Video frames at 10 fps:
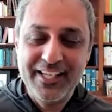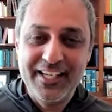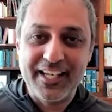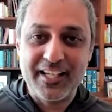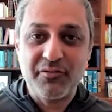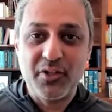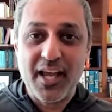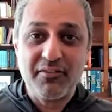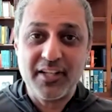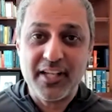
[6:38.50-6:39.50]
And if you
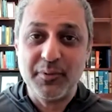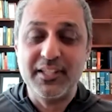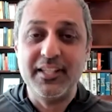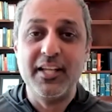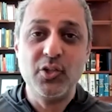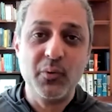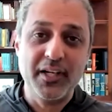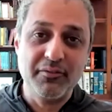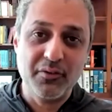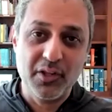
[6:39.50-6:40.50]
have alignment, then you're
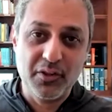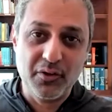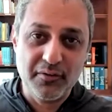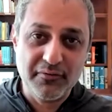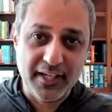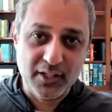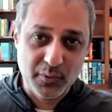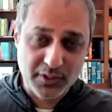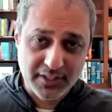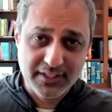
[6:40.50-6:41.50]
ready for the third phase,
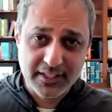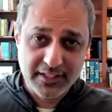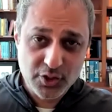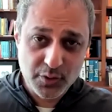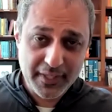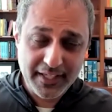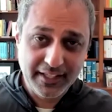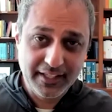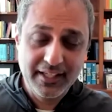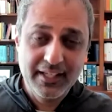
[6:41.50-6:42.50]
which is decision
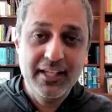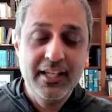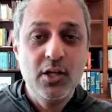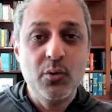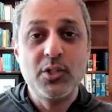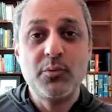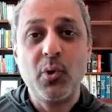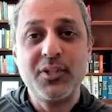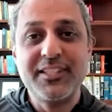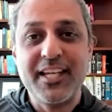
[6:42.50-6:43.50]
making, which
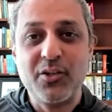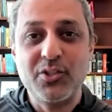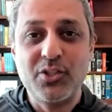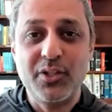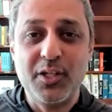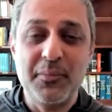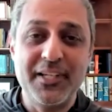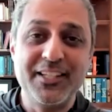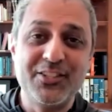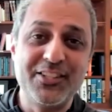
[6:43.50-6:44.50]
boils down to
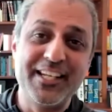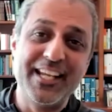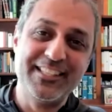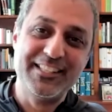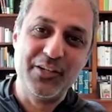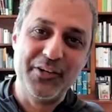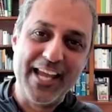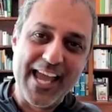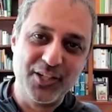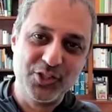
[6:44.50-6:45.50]
committing to the necessary
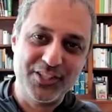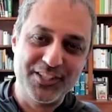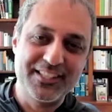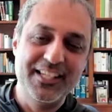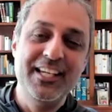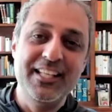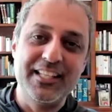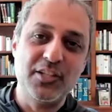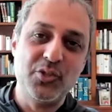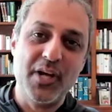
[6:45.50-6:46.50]
actions
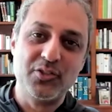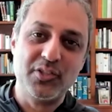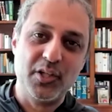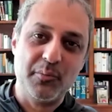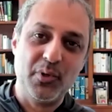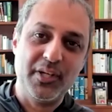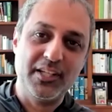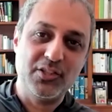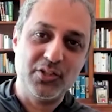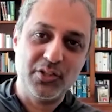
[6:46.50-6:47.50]
that you're actually going to put
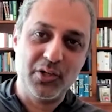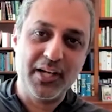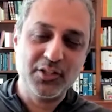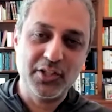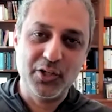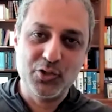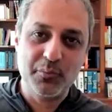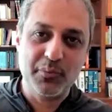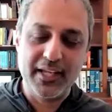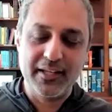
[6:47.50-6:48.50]
into your execution
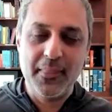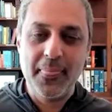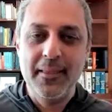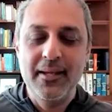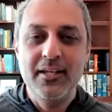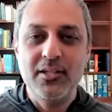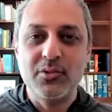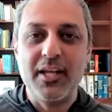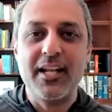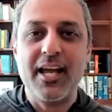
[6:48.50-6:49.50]
plan.
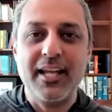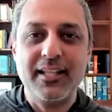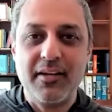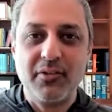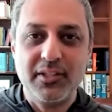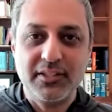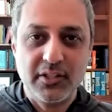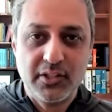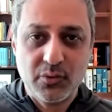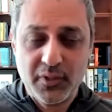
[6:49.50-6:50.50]
So at a high level, it's
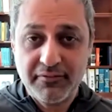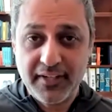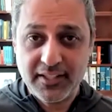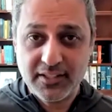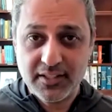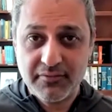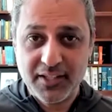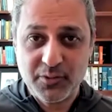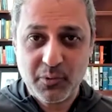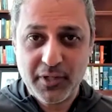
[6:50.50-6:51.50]
these three phases of
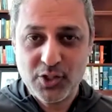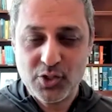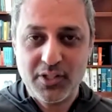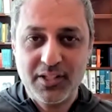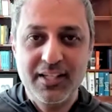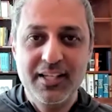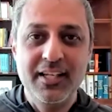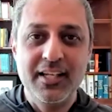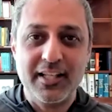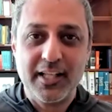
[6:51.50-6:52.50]
exploration,
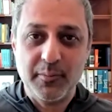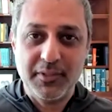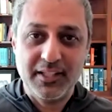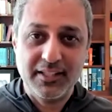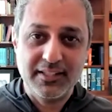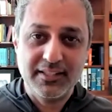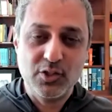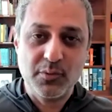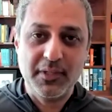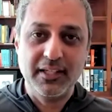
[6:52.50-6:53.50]
alignment, and
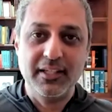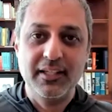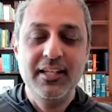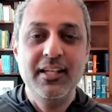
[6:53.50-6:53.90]
decision making.